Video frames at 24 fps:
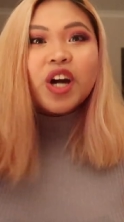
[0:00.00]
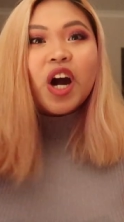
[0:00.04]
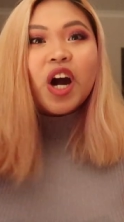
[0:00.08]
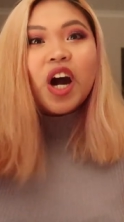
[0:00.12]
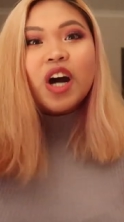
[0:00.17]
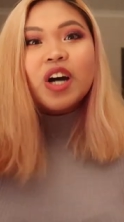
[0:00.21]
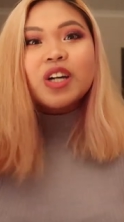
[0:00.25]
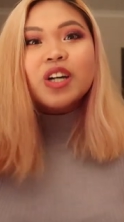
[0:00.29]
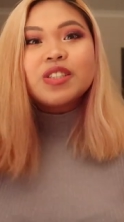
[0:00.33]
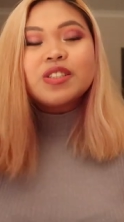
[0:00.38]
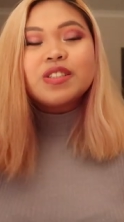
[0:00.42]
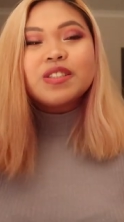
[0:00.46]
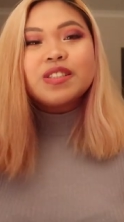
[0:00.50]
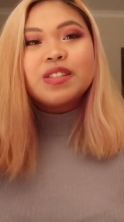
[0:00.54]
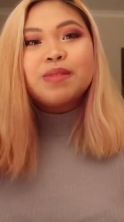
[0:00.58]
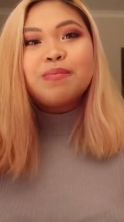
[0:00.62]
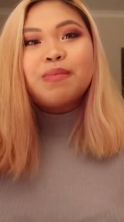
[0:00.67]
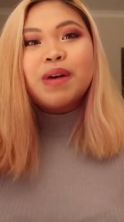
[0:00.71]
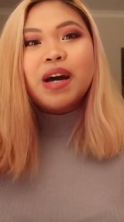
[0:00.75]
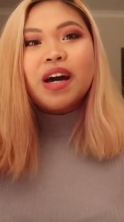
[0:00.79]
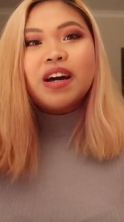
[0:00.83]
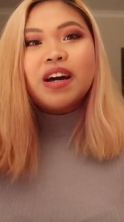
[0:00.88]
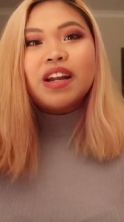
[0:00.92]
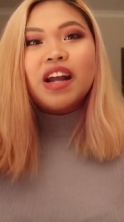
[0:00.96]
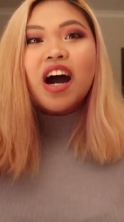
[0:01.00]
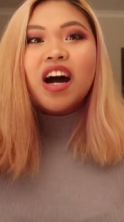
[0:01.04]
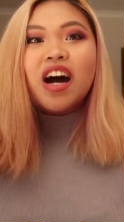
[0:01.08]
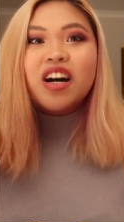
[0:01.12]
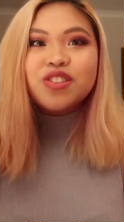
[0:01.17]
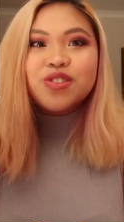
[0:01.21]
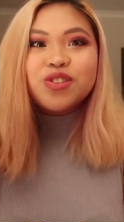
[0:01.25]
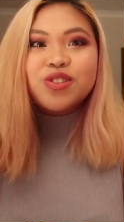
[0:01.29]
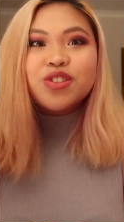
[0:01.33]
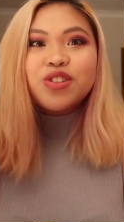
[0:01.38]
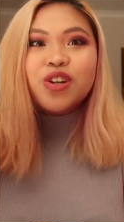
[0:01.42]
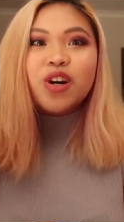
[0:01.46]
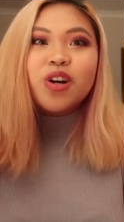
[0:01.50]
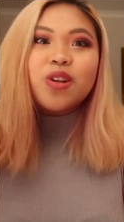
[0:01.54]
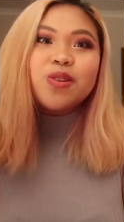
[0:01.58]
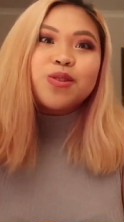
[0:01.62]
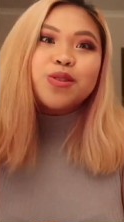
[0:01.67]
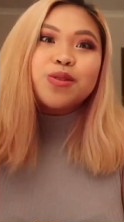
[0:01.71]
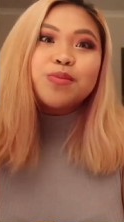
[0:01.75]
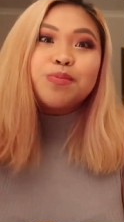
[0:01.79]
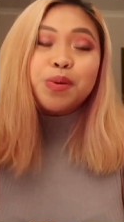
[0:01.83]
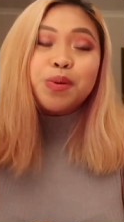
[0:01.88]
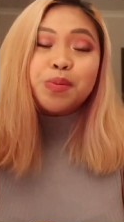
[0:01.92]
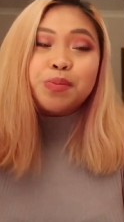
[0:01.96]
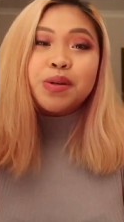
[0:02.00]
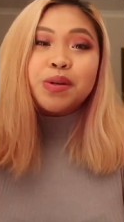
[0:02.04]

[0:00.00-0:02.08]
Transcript: costs about $100 per